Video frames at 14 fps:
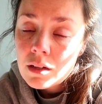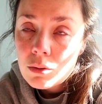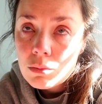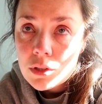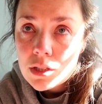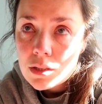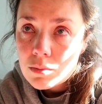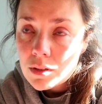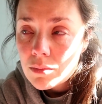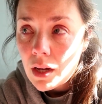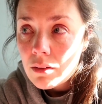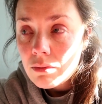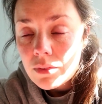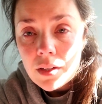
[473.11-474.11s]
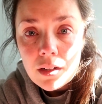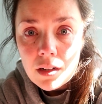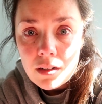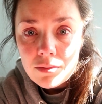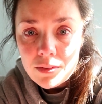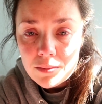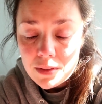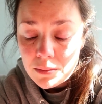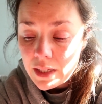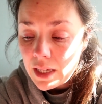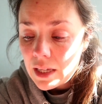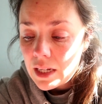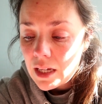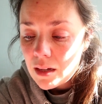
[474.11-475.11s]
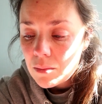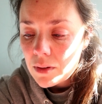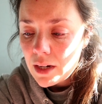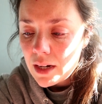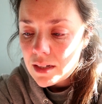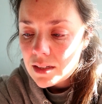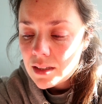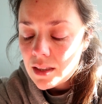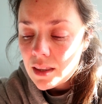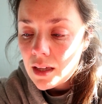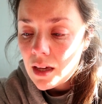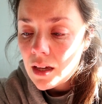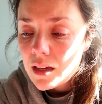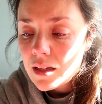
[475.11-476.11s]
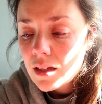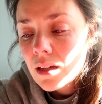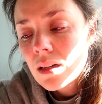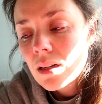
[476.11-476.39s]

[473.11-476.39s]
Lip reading: which has been my fear from the beginning, but I didn't think